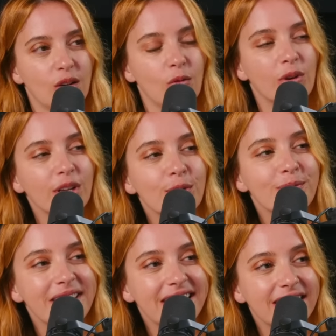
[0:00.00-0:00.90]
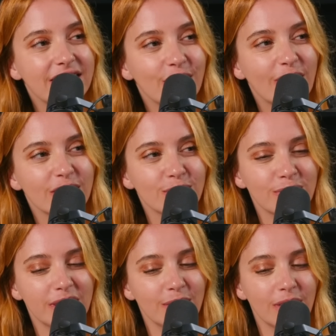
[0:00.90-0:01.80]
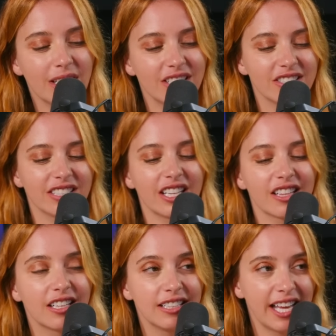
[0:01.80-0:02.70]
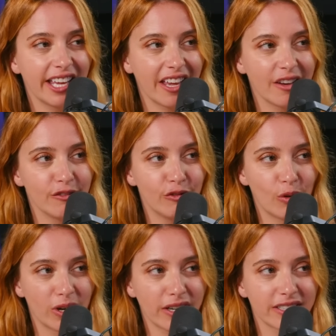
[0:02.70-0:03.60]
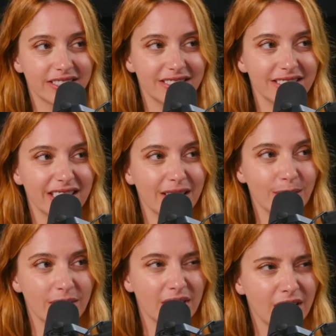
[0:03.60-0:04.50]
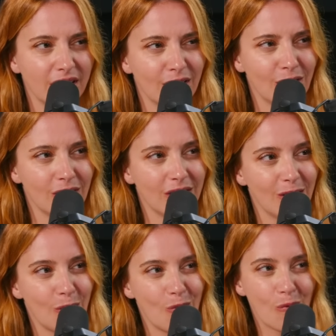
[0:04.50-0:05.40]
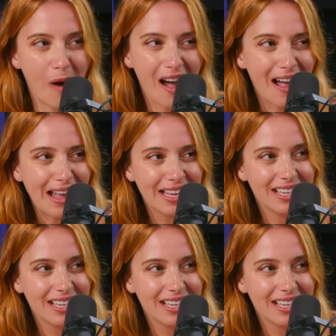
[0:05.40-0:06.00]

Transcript: What do you mean? You guys would live like it's just like the clanking of forks. Yeah, it's like why?